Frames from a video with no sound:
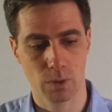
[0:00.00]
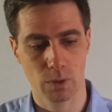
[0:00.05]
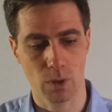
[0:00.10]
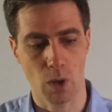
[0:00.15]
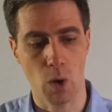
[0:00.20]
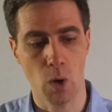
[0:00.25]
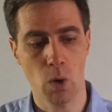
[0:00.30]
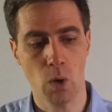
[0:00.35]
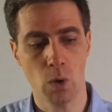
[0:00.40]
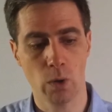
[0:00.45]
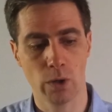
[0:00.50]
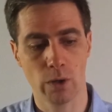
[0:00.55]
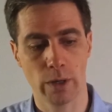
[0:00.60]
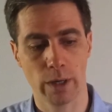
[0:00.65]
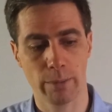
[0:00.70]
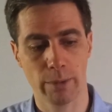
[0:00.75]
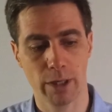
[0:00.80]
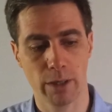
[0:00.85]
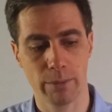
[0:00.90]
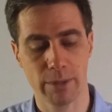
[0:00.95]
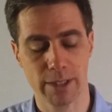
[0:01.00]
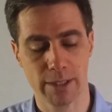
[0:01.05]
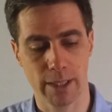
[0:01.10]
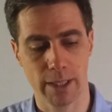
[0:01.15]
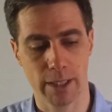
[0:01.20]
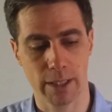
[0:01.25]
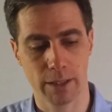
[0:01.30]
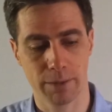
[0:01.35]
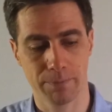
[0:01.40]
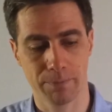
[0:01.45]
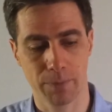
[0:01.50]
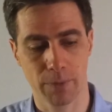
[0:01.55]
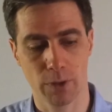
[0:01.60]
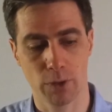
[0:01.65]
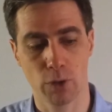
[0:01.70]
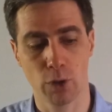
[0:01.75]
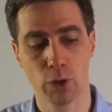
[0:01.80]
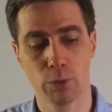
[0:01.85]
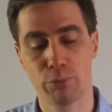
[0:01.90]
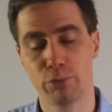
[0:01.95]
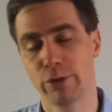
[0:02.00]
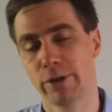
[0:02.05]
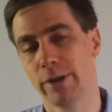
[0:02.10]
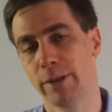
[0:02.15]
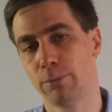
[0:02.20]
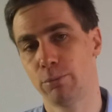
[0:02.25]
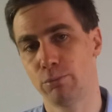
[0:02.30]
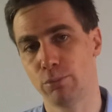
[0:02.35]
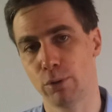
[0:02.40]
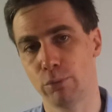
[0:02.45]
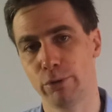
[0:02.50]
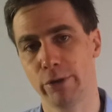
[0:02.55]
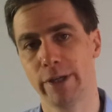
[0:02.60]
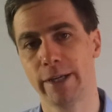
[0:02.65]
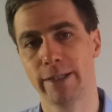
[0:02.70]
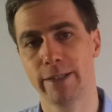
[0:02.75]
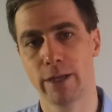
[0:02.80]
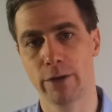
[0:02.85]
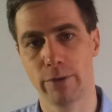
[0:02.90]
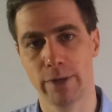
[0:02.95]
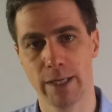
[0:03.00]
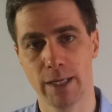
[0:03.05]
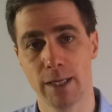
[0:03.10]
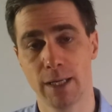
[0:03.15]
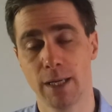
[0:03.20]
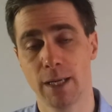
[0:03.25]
Oh no, I made a mistake. Non-proprietary